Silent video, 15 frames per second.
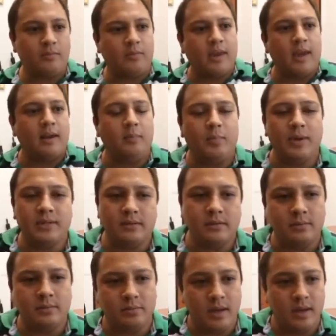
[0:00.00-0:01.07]
getting
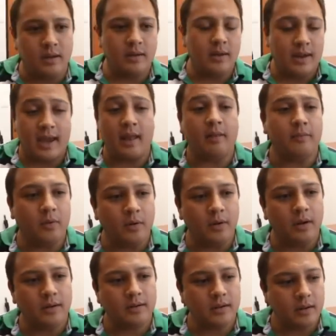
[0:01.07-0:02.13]
pistols into
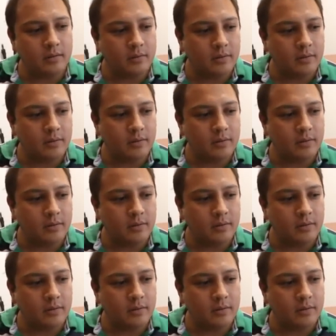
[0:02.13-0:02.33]
California, so